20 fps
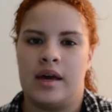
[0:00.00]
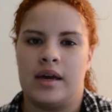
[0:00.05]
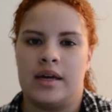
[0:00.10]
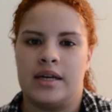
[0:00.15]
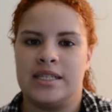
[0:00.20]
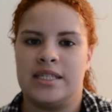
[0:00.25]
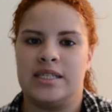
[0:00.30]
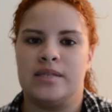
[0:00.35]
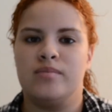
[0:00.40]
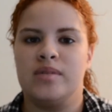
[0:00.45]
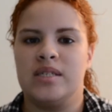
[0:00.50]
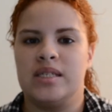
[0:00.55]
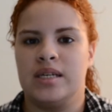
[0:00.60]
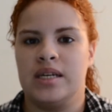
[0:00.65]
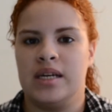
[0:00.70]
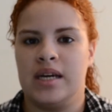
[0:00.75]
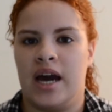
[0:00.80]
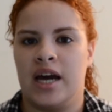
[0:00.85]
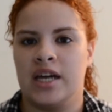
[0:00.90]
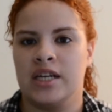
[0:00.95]
it's
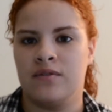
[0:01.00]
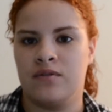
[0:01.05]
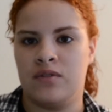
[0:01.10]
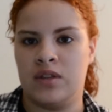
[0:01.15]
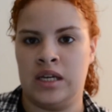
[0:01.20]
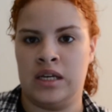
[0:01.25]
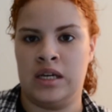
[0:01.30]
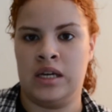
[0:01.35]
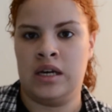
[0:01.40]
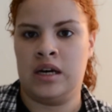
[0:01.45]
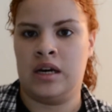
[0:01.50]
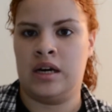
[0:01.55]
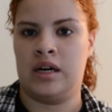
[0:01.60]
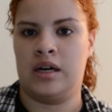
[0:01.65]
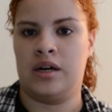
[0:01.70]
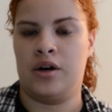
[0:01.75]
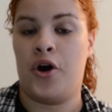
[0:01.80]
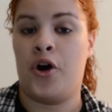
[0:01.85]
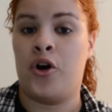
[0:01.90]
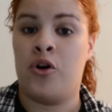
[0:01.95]
missing kind of the
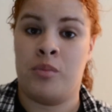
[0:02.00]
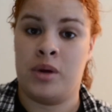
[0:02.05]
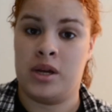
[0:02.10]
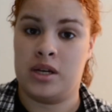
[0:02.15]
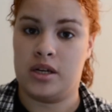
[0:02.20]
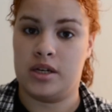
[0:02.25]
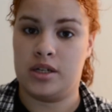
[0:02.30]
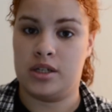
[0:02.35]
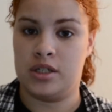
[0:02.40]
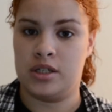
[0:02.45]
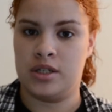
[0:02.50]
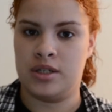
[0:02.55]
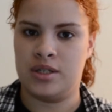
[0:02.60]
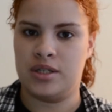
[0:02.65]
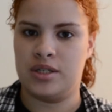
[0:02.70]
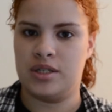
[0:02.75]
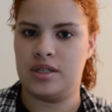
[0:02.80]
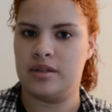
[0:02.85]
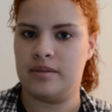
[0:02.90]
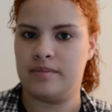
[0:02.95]
homey
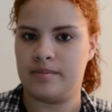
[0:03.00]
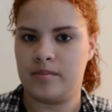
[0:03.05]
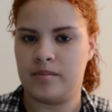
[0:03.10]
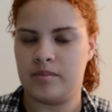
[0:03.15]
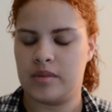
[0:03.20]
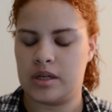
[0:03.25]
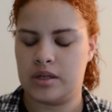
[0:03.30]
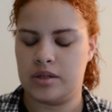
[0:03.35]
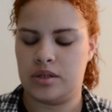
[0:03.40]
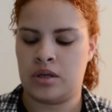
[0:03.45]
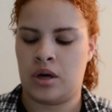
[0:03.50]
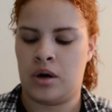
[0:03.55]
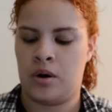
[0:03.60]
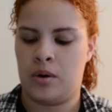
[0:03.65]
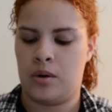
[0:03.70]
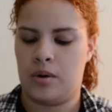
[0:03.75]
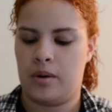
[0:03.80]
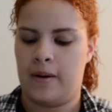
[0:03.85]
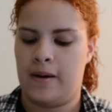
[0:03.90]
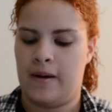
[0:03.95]
touches.
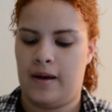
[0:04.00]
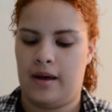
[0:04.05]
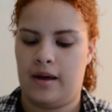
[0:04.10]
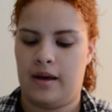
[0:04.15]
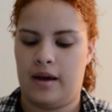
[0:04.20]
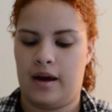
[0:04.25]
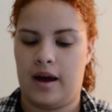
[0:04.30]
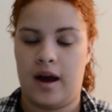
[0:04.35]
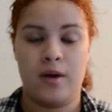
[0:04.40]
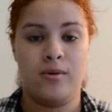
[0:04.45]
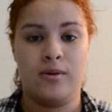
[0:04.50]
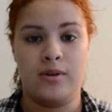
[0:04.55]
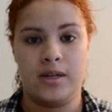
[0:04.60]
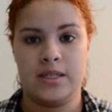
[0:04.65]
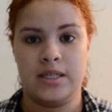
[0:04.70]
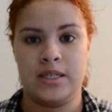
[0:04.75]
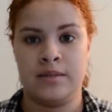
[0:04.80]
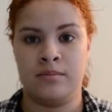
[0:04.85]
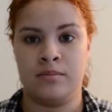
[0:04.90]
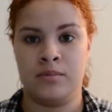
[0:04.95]
So I wanted
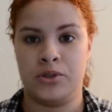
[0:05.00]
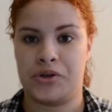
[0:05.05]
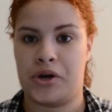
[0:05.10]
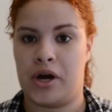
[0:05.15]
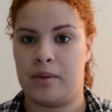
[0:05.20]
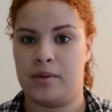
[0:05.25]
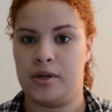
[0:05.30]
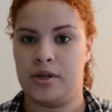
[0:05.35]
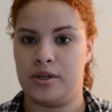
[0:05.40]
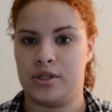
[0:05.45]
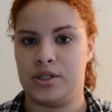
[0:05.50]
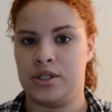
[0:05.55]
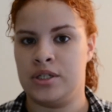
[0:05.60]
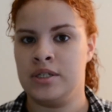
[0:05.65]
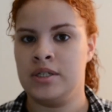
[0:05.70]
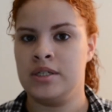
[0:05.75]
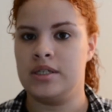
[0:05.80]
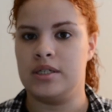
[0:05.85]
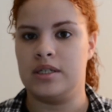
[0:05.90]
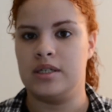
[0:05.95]
some scrappy
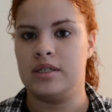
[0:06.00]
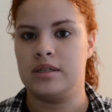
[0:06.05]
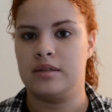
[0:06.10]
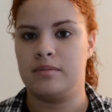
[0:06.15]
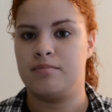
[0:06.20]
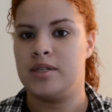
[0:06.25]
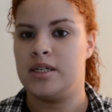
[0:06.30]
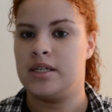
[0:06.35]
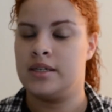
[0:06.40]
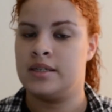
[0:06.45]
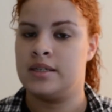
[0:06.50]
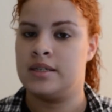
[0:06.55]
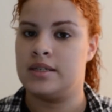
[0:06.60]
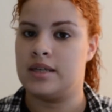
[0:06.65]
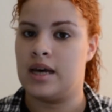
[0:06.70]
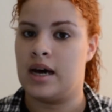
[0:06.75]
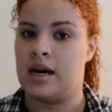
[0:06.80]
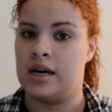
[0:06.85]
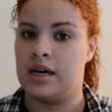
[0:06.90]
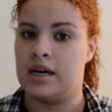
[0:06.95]
cushions because
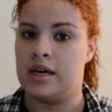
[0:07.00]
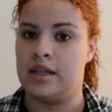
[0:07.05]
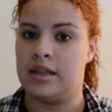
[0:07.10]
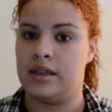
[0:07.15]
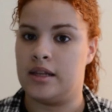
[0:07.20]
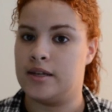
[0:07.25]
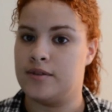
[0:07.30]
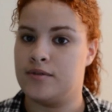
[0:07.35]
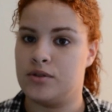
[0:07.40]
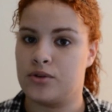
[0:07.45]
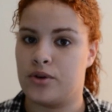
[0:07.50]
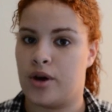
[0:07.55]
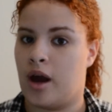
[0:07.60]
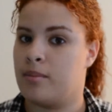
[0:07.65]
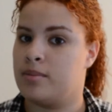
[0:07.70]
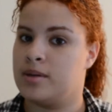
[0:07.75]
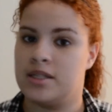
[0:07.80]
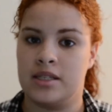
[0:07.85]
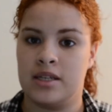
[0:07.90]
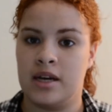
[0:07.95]
I love
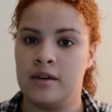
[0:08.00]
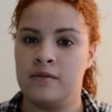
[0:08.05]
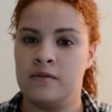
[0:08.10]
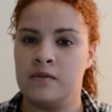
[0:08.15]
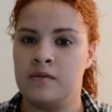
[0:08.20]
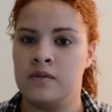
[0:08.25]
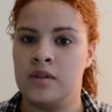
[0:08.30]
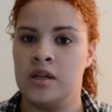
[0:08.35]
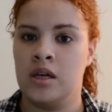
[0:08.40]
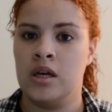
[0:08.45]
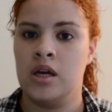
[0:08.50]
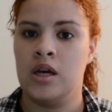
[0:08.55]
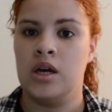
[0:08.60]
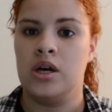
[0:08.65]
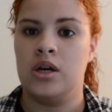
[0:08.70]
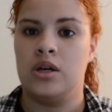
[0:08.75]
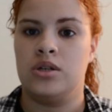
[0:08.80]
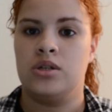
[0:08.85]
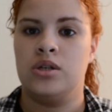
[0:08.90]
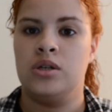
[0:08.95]
scrappy stuff.
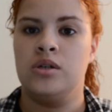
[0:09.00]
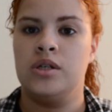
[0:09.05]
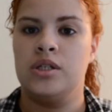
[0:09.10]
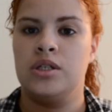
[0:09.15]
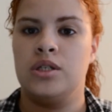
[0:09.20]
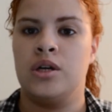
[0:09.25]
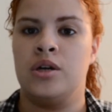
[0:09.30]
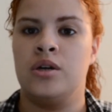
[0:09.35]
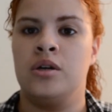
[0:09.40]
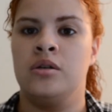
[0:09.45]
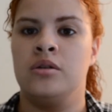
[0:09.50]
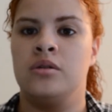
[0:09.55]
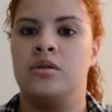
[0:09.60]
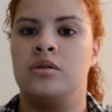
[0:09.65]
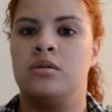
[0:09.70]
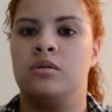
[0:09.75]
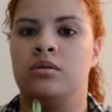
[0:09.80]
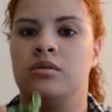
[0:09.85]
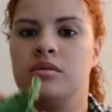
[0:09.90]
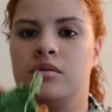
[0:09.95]
So I started a
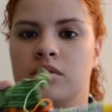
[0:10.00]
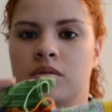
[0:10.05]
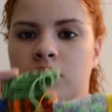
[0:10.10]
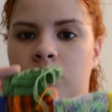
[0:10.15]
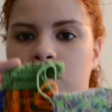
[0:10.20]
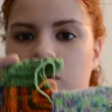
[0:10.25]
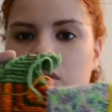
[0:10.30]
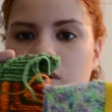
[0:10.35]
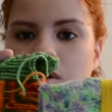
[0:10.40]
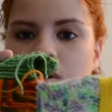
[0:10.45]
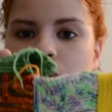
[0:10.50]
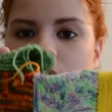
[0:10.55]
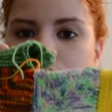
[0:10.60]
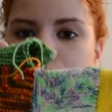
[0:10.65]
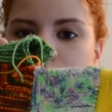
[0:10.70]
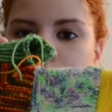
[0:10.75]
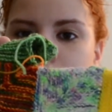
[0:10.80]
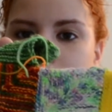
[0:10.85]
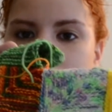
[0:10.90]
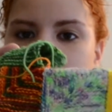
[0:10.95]
little
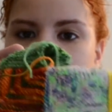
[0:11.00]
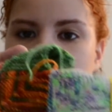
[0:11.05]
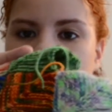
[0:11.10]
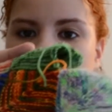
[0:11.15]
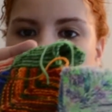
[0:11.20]
cushion